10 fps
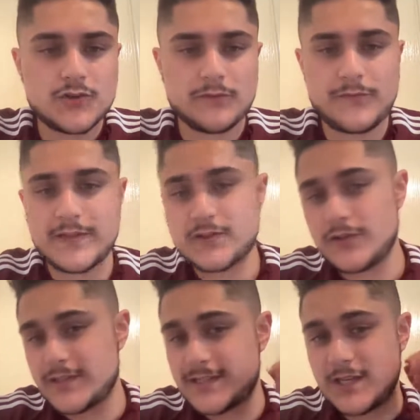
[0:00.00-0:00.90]
John Fisk,
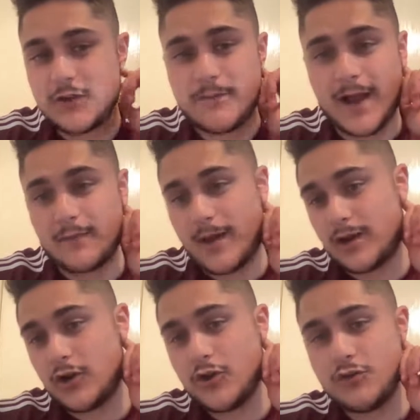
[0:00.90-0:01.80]
good to see you back,
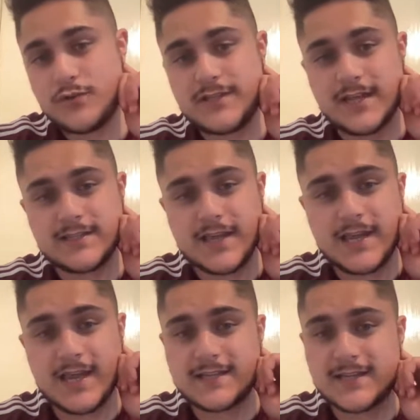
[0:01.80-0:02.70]
man. I know you was
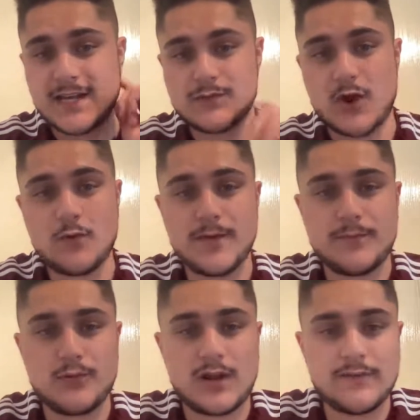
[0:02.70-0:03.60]
here yesterday as well.
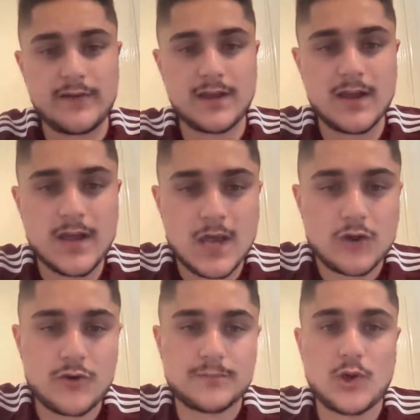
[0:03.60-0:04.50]
People loving
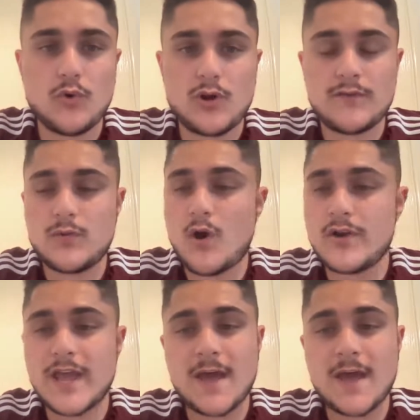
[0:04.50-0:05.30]
crypto all over the world.